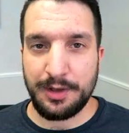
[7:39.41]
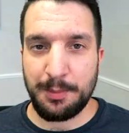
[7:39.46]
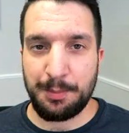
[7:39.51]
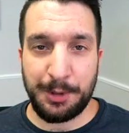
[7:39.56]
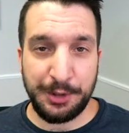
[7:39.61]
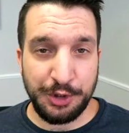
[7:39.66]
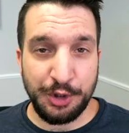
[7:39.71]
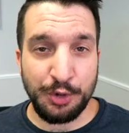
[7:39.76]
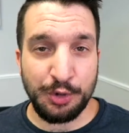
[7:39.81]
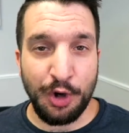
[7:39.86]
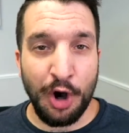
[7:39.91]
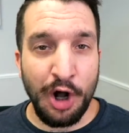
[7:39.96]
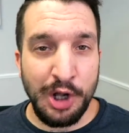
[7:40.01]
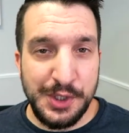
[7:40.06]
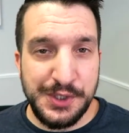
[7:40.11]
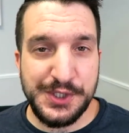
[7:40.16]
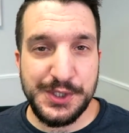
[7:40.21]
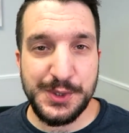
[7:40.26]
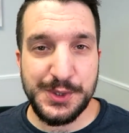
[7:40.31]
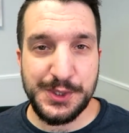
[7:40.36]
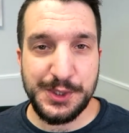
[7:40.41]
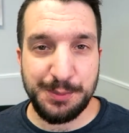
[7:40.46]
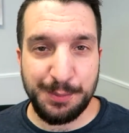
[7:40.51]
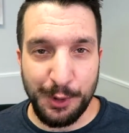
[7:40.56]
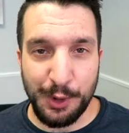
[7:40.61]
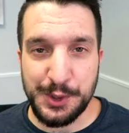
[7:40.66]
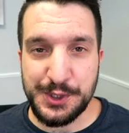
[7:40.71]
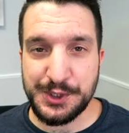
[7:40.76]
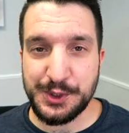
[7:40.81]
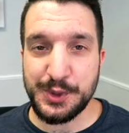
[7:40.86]
But you're also
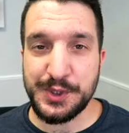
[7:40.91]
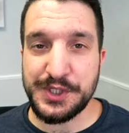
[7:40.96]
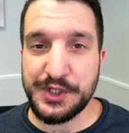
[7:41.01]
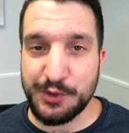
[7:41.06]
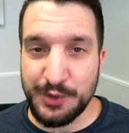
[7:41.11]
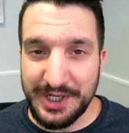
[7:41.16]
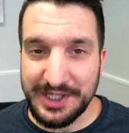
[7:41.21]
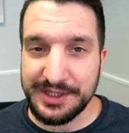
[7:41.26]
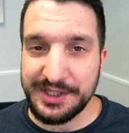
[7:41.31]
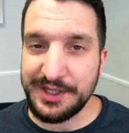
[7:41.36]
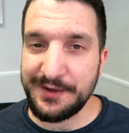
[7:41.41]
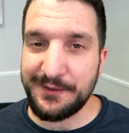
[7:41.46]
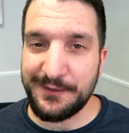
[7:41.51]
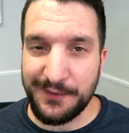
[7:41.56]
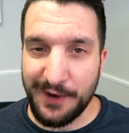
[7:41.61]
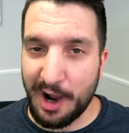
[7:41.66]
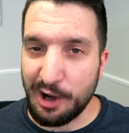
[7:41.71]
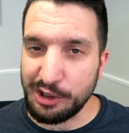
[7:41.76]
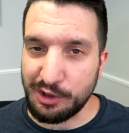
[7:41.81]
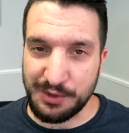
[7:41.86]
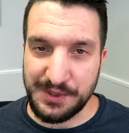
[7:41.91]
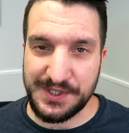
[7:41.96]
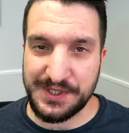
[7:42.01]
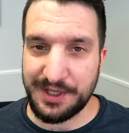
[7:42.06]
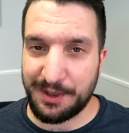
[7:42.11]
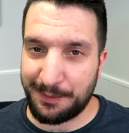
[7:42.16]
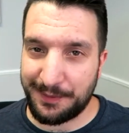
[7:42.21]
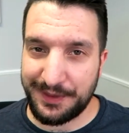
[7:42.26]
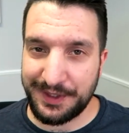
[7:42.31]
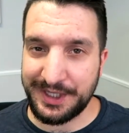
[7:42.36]
supposed to strictly follow
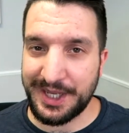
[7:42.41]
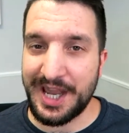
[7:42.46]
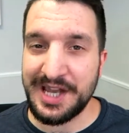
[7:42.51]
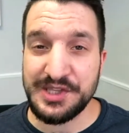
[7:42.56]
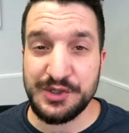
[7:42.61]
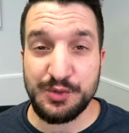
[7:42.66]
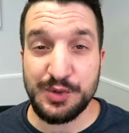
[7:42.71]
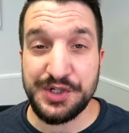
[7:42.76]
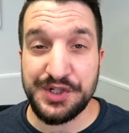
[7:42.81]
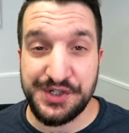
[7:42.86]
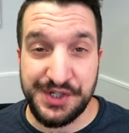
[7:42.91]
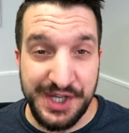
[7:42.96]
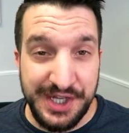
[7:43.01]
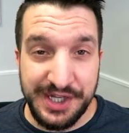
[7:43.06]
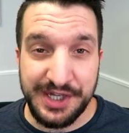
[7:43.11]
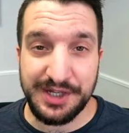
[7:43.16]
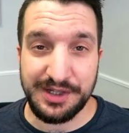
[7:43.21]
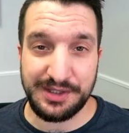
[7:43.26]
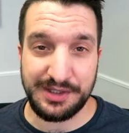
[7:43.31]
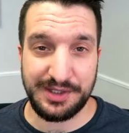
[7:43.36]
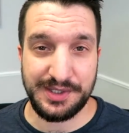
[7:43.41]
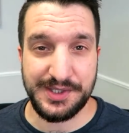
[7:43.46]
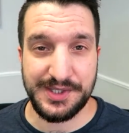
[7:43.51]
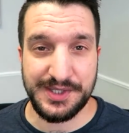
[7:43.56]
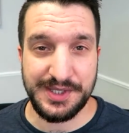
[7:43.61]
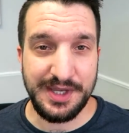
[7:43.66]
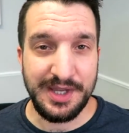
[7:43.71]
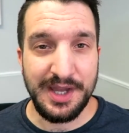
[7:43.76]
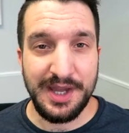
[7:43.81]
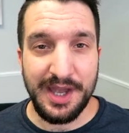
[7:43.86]
something as
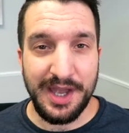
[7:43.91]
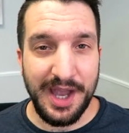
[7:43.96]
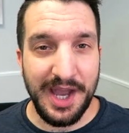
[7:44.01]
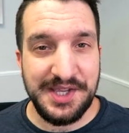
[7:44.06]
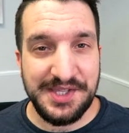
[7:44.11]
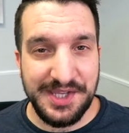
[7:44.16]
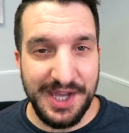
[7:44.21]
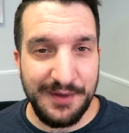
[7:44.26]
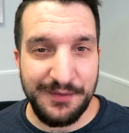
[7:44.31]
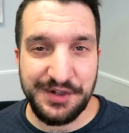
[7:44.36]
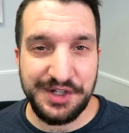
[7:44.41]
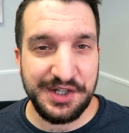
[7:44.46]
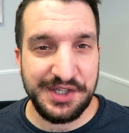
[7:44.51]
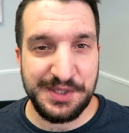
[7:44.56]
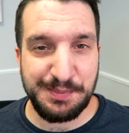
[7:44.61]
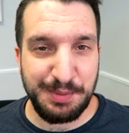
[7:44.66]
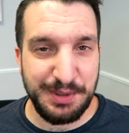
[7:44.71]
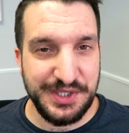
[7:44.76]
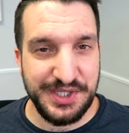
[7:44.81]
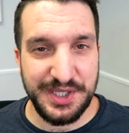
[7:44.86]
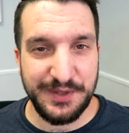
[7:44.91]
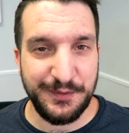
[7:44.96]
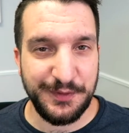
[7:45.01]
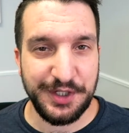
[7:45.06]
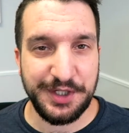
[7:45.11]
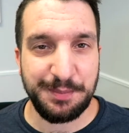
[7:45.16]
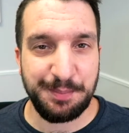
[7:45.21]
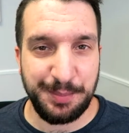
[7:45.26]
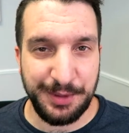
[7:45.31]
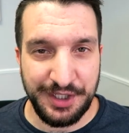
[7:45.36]
ridiculous as having a
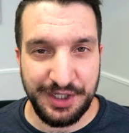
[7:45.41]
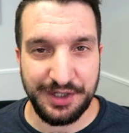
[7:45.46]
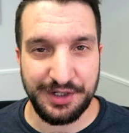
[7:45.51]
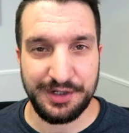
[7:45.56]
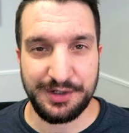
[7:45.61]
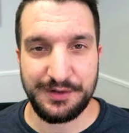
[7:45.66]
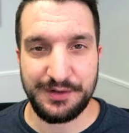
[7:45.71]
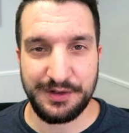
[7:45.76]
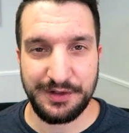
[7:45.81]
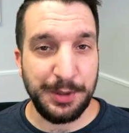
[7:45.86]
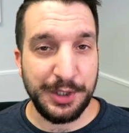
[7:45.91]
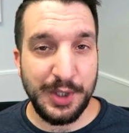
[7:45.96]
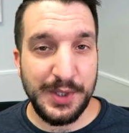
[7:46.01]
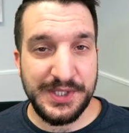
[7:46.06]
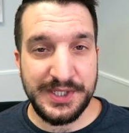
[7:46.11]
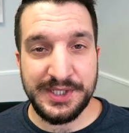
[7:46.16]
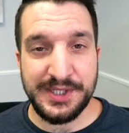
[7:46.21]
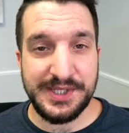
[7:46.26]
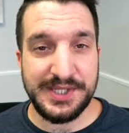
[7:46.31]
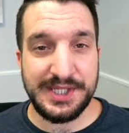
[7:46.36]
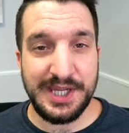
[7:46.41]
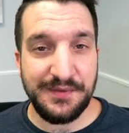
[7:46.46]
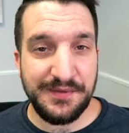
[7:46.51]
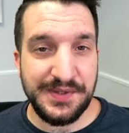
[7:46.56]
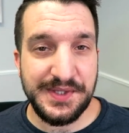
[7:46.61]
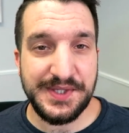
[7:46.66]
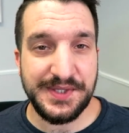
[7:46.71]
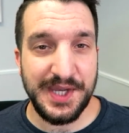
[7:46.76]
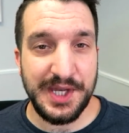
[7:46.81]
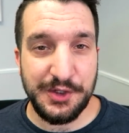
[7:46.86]
specific beard. Because in the
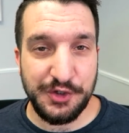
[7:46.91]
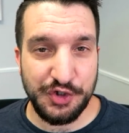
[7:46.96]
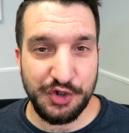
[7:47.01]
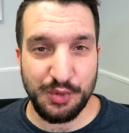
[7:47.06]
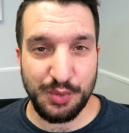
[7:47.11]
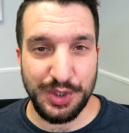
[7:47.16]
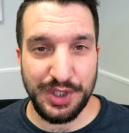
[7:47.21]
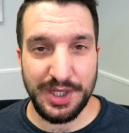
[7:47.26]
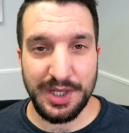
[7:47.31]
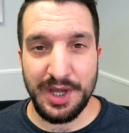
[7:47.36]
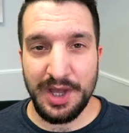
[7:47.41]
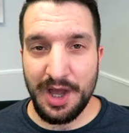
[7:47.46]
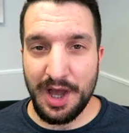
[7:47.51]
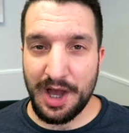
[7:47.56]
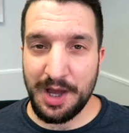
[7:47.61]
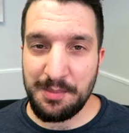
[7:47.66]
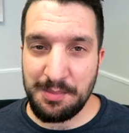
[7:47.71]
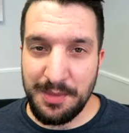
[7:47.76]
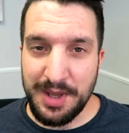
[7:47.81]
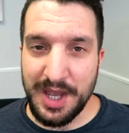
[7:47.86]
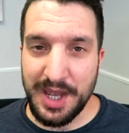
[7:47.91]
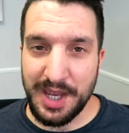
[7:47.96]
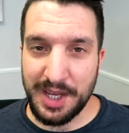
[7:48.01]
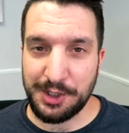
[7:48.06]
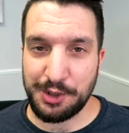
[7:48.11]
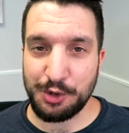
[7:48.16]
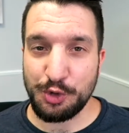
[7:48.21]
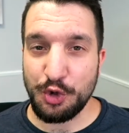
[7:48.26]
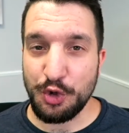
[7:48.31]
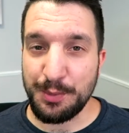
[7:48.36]
7th century, a
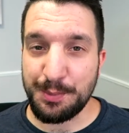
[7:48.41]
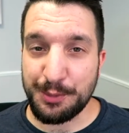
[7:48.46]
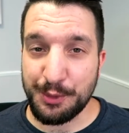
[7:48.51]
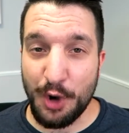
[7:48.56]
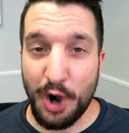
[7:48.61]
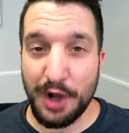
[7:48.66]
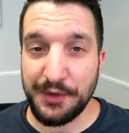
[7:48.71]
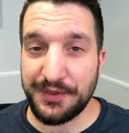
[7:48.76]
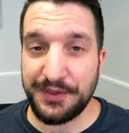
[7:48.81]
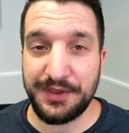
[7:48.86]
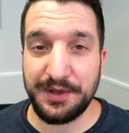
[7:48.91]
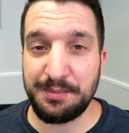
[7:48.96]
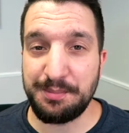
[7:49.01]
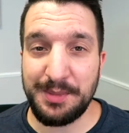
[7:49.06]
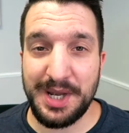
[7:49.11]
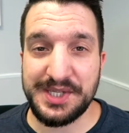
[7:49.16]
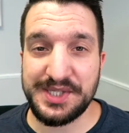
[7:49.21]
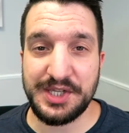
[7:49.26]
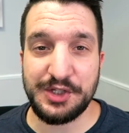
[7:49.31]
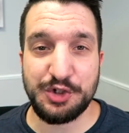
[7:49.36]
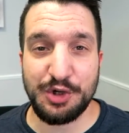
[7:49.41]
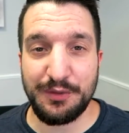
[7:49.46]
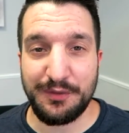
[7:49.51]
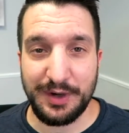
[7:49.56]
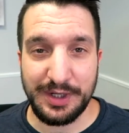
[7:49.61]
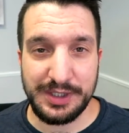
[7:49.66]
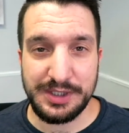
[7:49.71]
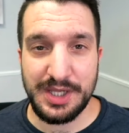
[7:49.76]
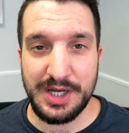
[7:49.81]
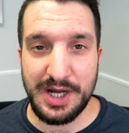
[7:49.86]
man who brought the message of
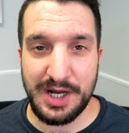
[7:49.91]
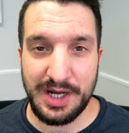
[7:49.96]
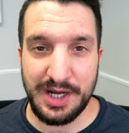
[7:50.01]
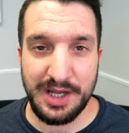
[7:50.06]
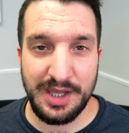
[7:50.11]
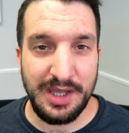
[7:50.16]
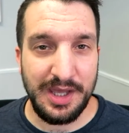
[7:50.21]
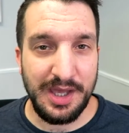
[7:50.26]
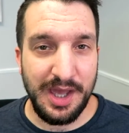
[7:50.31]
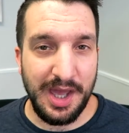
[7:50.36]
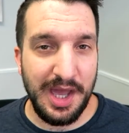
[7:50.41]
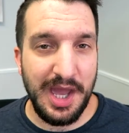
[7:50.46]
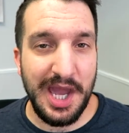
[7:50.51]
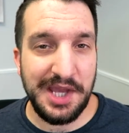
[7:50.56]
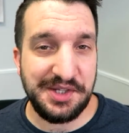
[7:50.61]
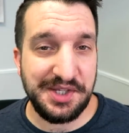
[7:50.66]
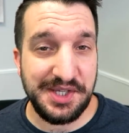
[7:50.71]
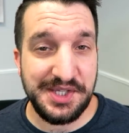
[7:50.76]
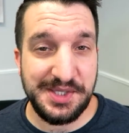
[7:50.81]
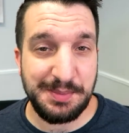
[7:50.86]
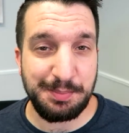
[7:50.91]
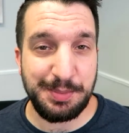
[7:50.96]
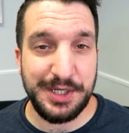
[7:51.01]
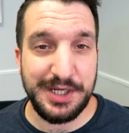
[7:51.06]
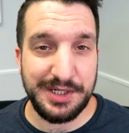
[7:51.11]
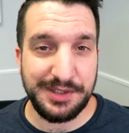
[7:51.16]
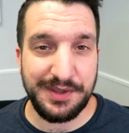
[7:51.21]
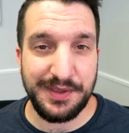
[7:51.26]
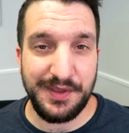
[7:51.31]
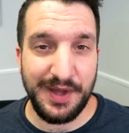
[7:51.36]
Allah had his
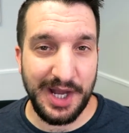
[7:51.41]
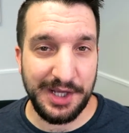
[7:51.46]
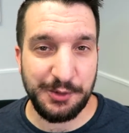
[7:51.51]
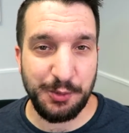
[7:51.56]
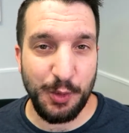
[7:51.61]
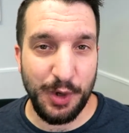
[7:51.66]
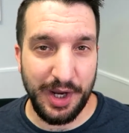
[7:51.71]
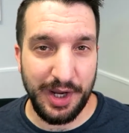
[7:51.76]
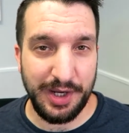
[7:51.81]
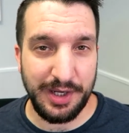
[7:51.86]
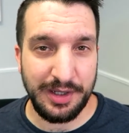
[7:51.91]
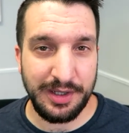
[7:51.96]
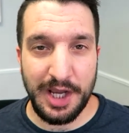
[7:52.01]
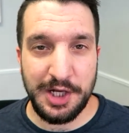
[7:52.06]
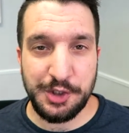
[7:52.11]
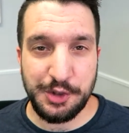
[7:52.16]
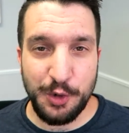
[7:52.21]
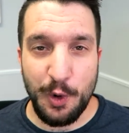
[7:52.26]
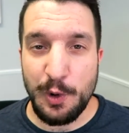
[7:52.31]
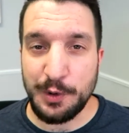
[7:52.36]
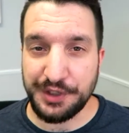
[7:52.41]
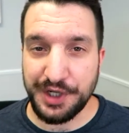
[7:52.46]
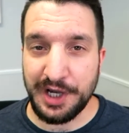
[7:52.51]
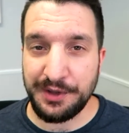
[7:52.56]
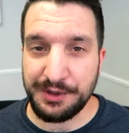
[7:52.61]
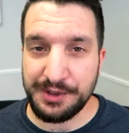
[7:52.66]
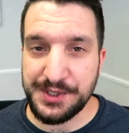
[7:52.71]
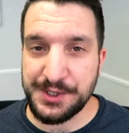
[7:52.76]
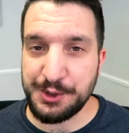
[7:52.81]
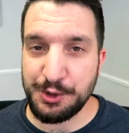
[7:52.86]
beard that way and told
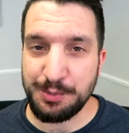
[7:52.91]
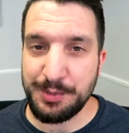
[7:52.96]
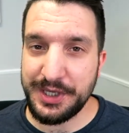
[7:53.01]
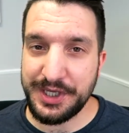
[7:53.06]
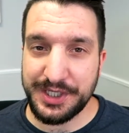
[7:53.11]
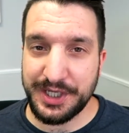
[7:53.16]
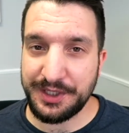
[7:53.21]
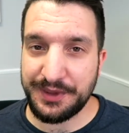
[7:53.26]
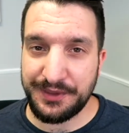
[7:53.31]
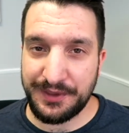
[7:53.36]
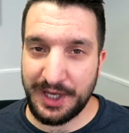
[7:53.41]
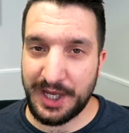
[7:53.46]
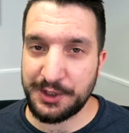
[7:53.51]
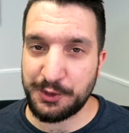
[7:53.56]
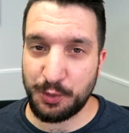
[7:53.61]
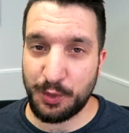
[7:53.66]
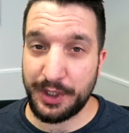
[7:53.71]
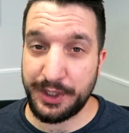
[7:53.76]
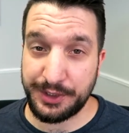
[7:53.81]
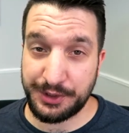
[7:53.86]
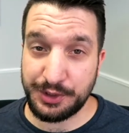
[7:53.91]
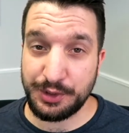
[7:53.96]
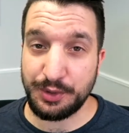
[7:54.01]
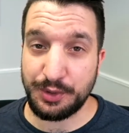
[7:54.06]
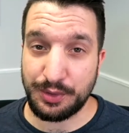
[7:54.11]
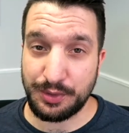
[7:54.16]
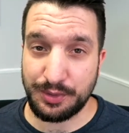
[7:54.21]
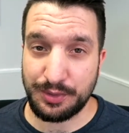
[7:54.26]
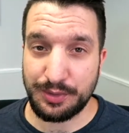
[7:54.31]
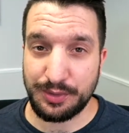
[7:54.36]
others to make it that way too.